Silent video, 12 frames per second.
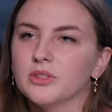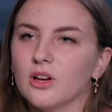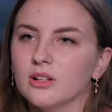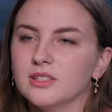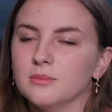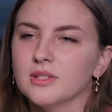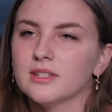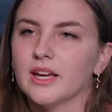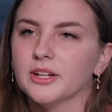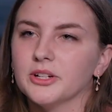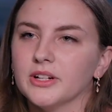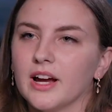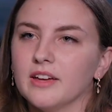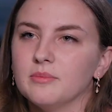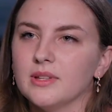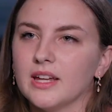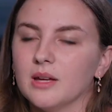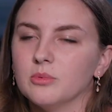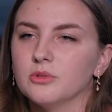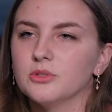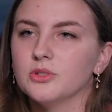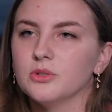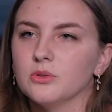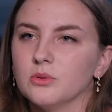With Altium Designer, I've been able
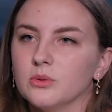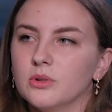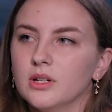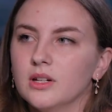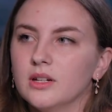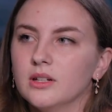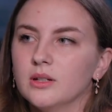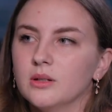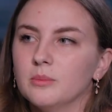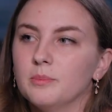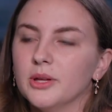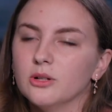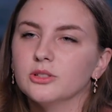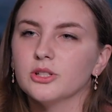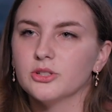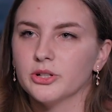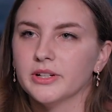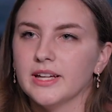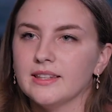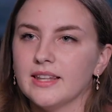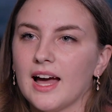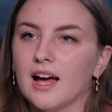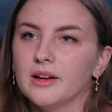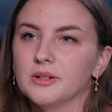to build a circuit
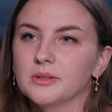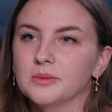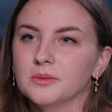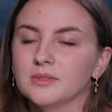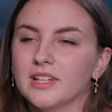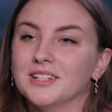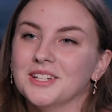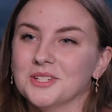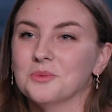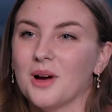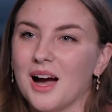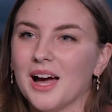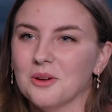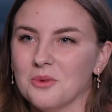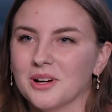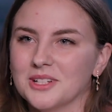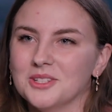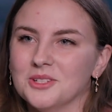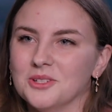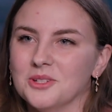that does what I want it to